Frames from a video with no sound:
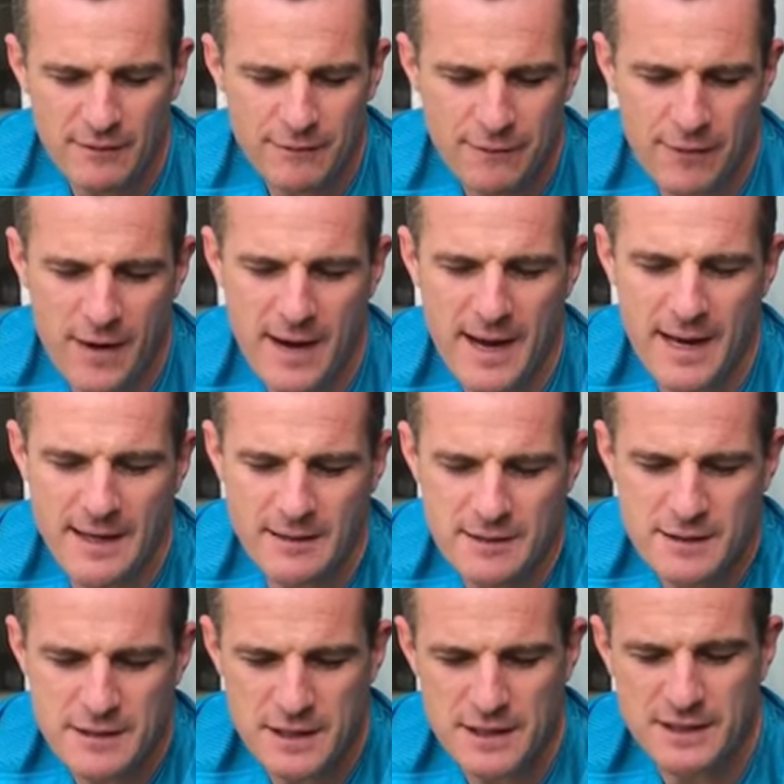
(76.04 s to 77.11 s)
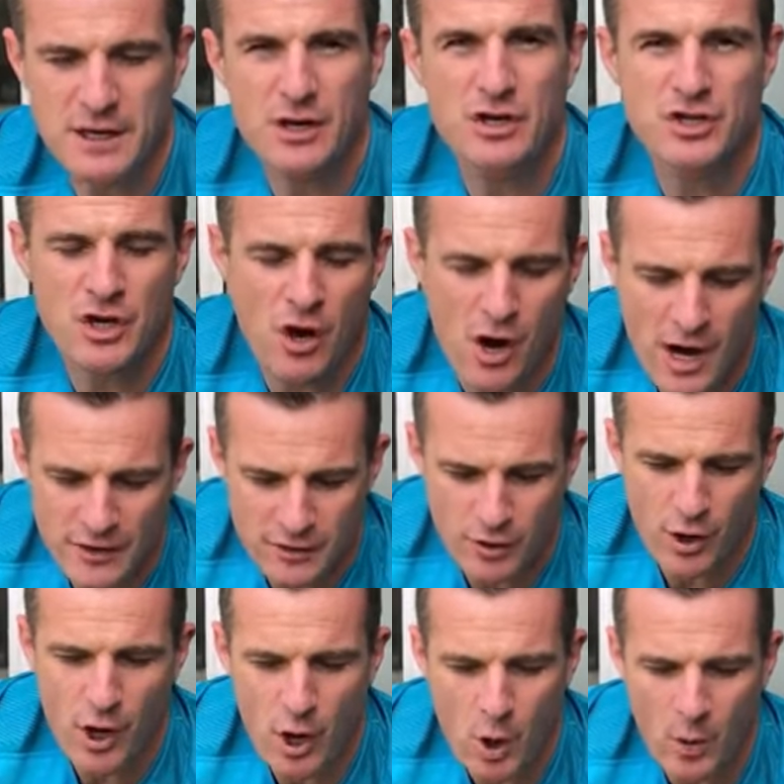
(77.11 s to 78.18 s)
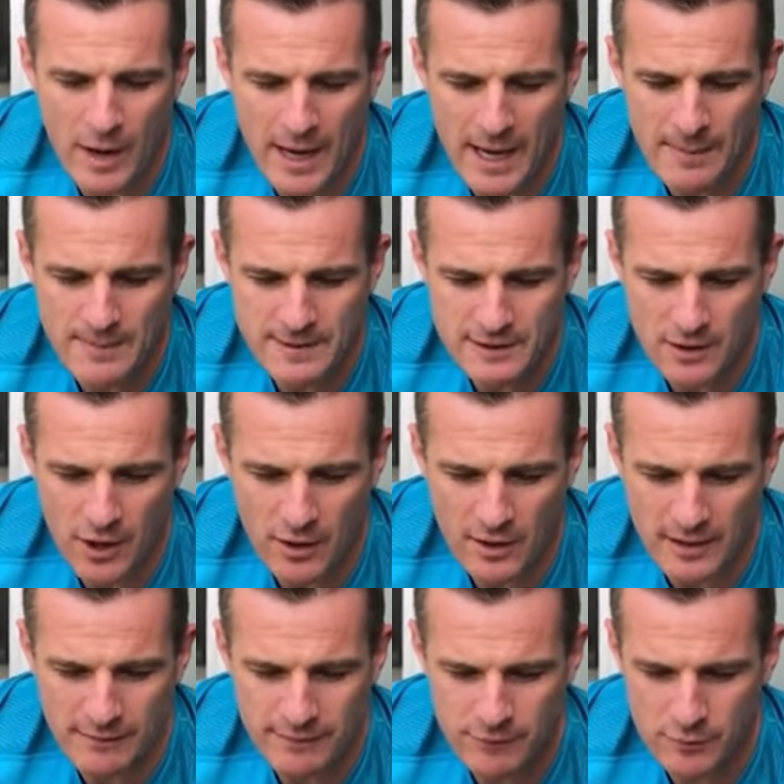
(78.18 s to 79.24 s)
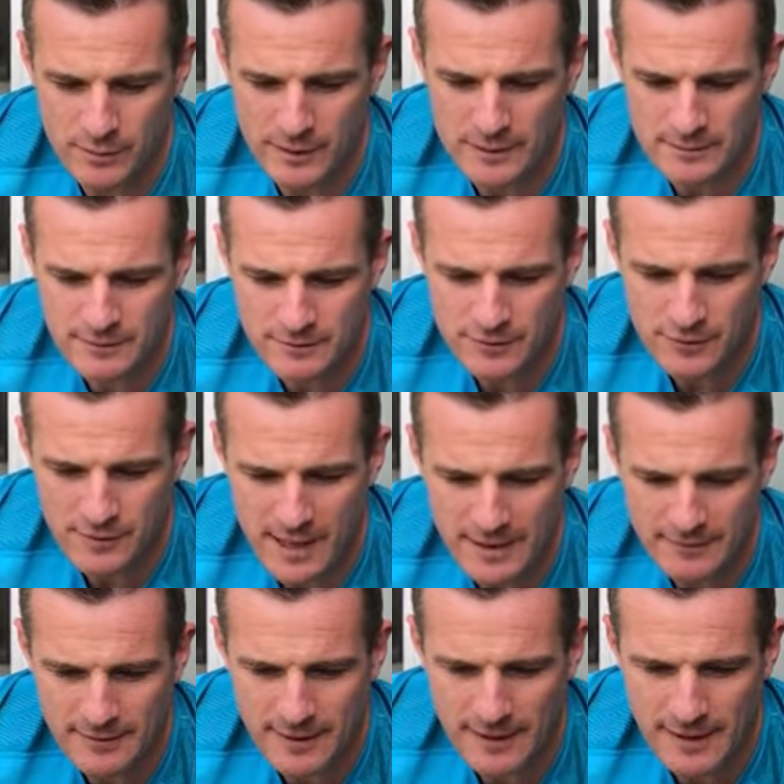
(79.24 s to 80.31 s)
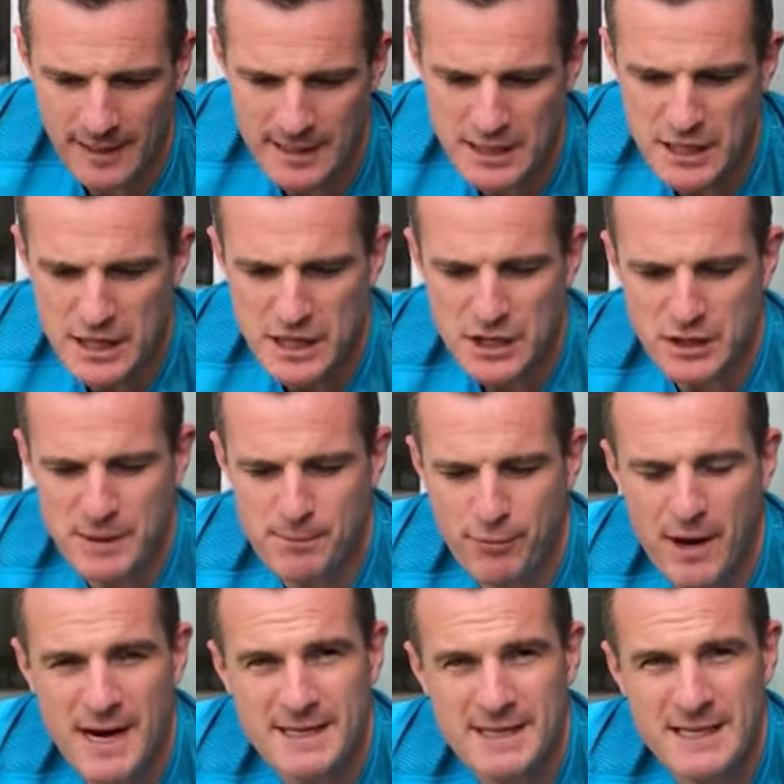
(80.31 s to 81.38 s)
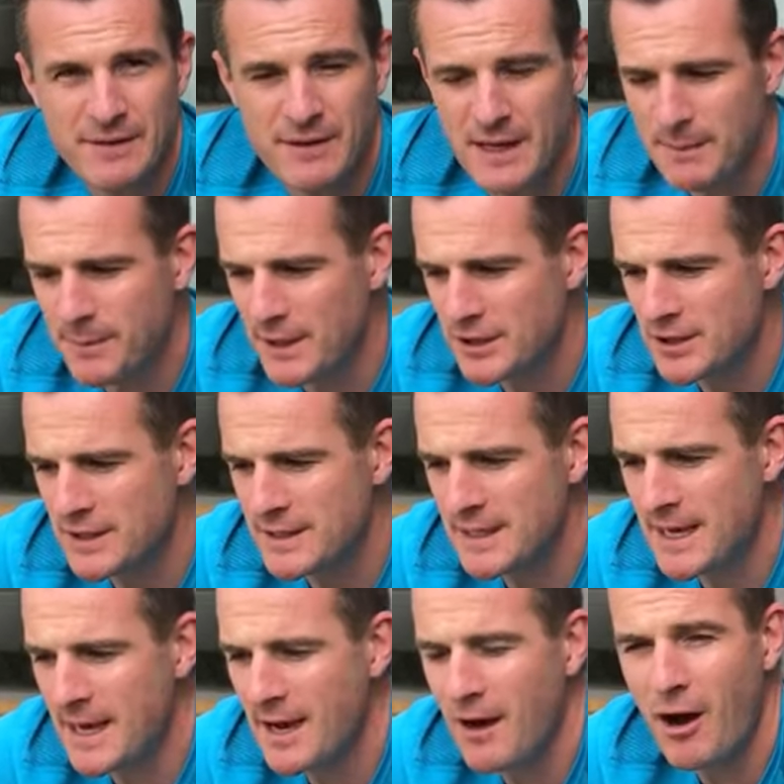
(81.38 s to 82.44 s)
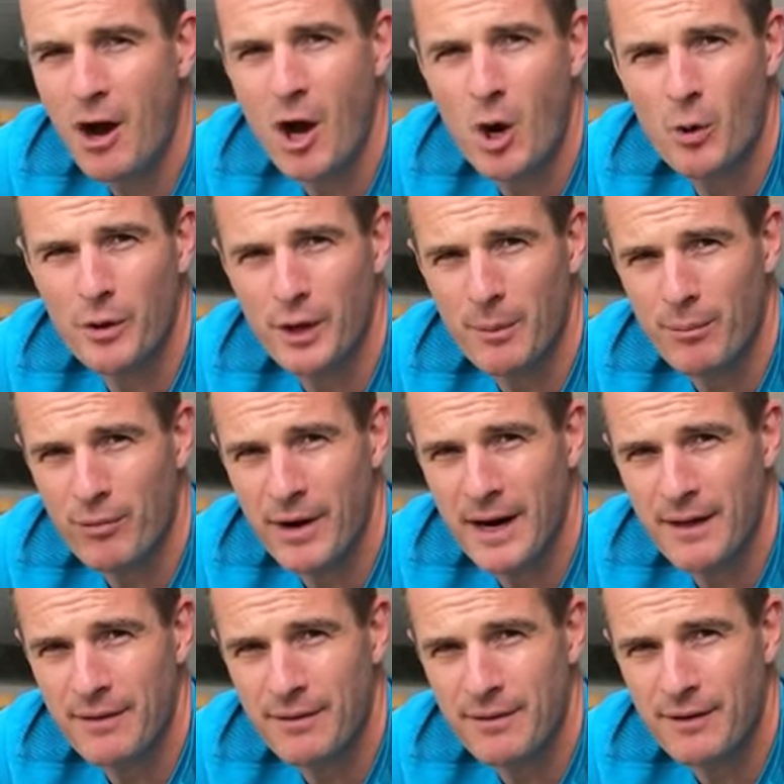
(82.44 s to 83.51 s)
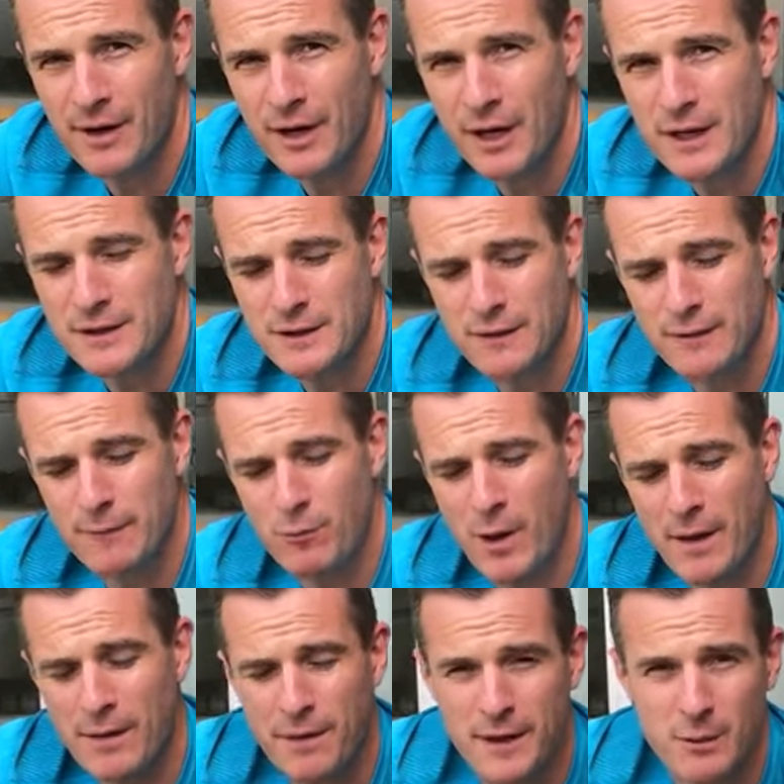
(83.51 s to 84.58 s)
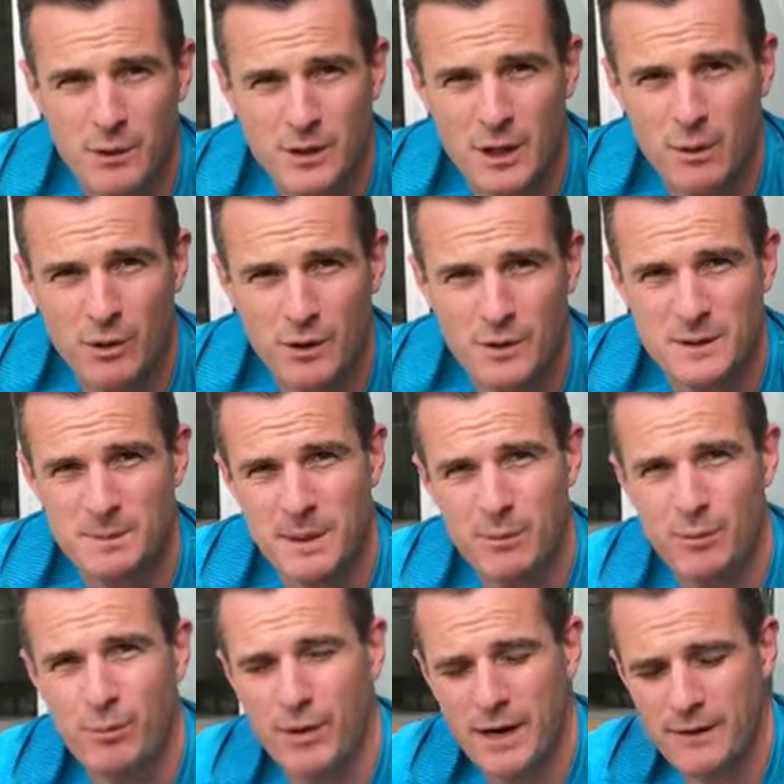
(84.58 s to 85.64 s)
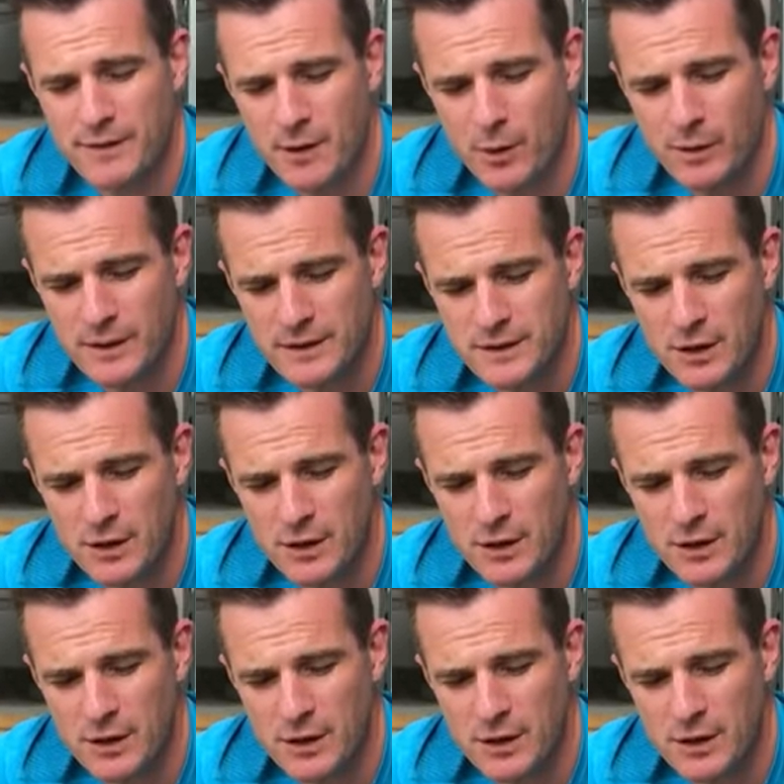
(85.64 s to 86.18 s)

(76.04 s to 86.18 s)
Fran just tightened her whole abs totally for me, do that, okay? She braces everything, but she's now holding her breath, okay? So the one thing we don't want to do is people breath holding.